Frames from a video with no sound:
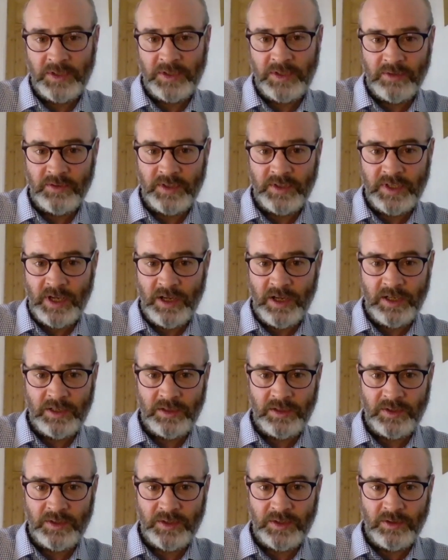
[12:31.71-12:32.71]
So the
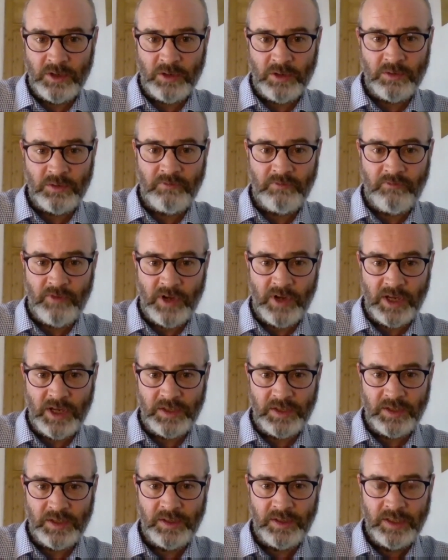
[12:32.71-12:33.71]
scientists
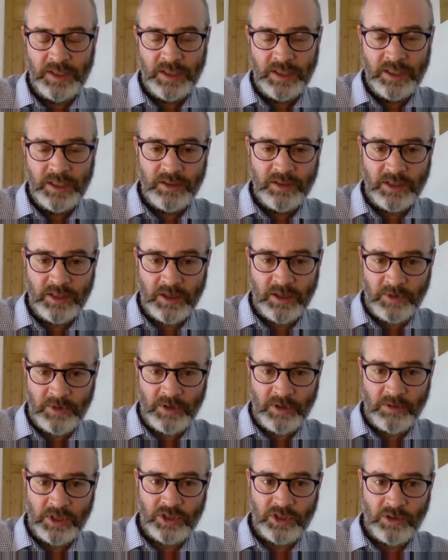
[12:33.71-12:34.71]
notified the
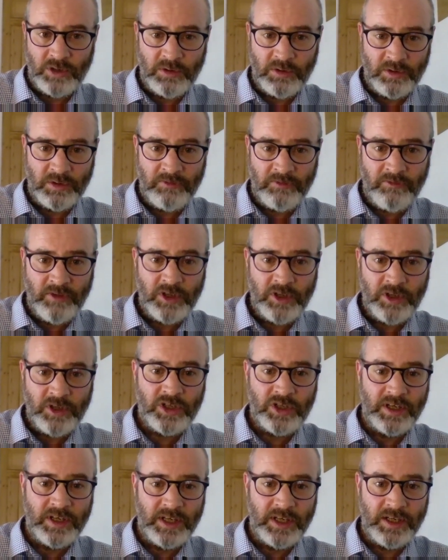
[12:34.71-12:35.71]
WHO
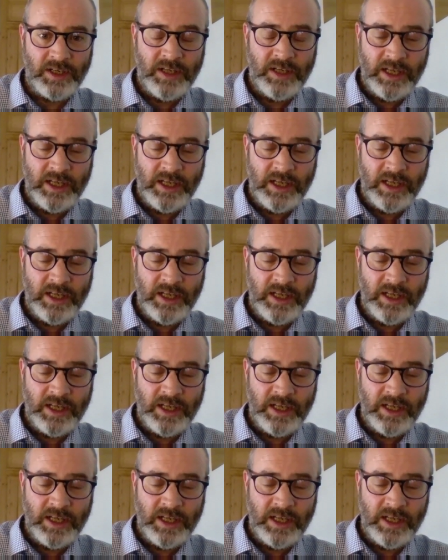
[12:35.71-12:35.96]
unofficially,